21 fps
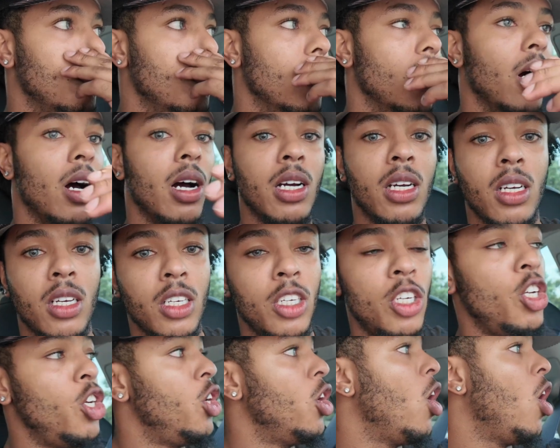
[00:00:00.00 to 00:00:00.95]
Bruh,
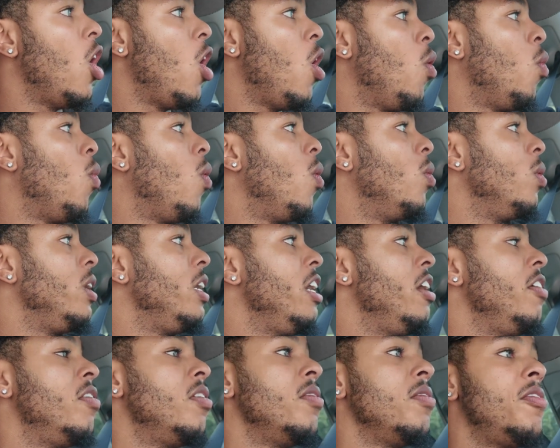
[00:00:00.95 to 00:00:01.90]
y'all won't
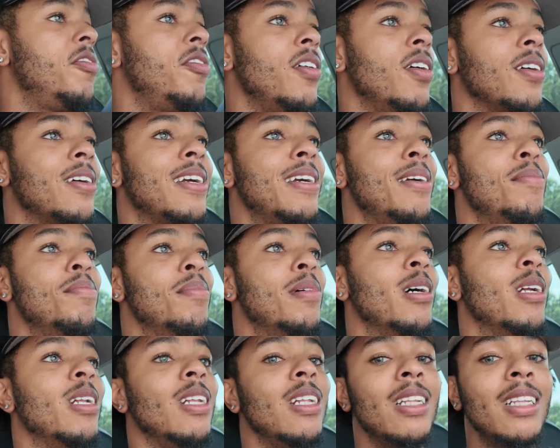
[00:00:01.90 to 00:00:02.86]
even fucking
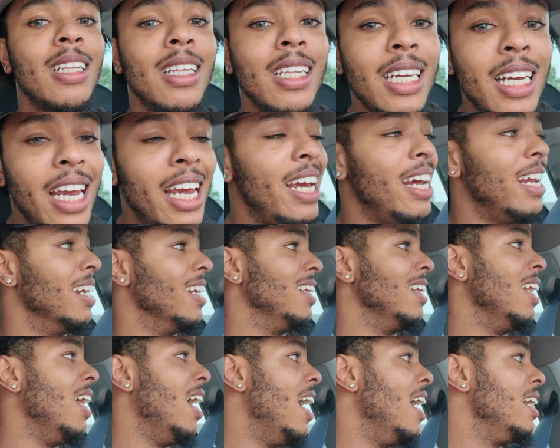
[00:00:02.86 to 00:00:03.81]
believe the
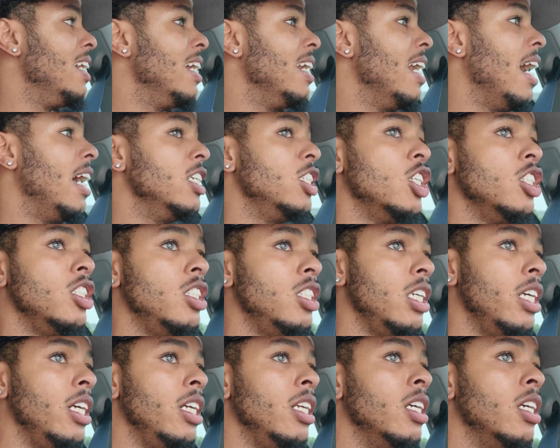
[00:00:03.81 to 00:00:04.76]
line that I just
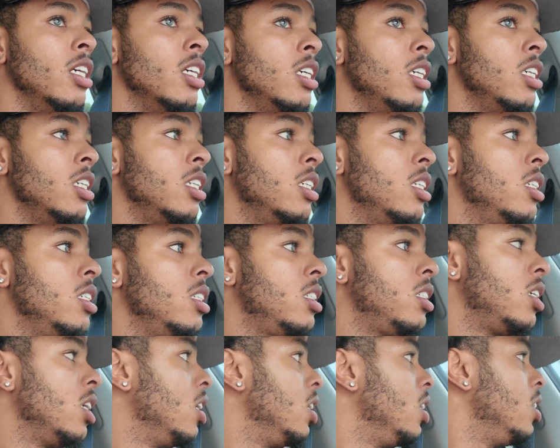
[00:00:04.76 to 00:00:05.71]
seen
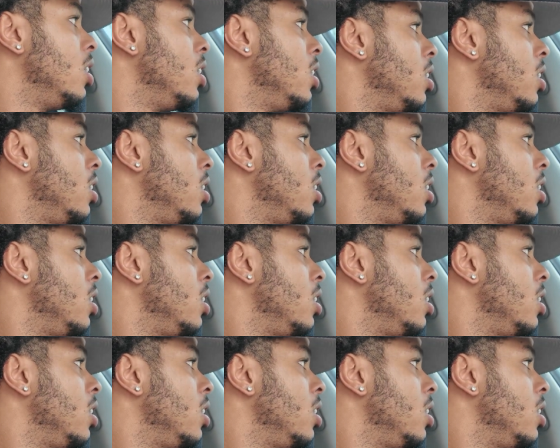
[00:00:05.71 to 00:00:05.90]
to